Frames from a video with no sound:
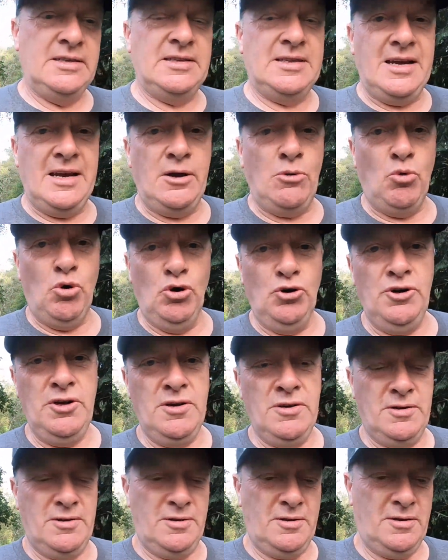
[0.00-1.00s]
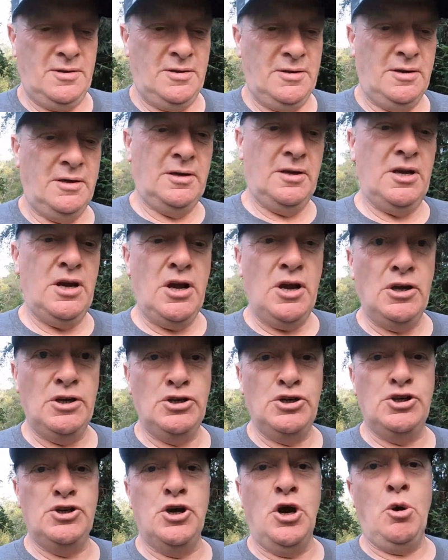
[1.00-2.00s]
Day 1,
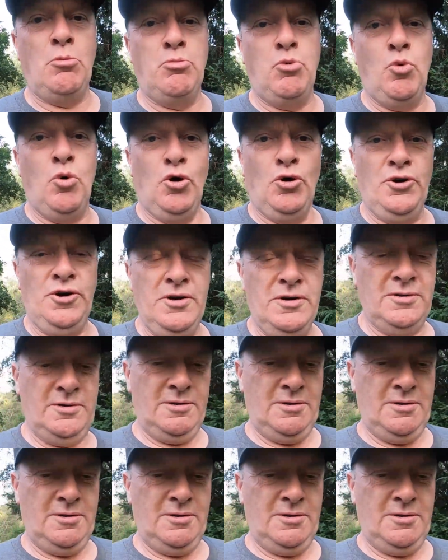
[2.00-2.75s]
job 1,